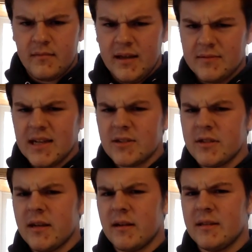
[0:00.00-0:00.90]
It was
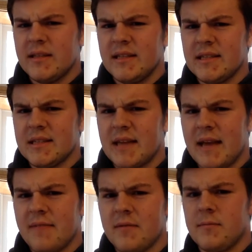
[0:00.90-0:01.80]
actually a decent
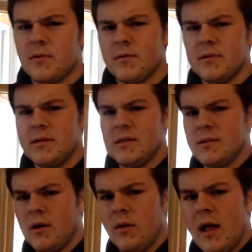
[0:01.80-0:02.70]
game from the Bruins,
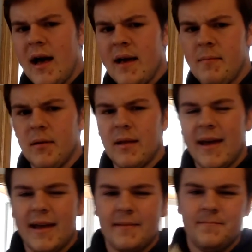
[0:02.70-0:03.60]
no lie, but
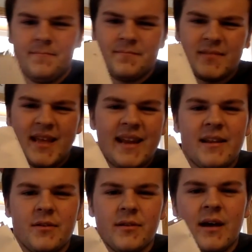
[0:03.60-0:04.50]
like they
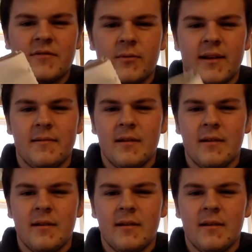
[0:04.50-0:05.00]
didn't do enough to win.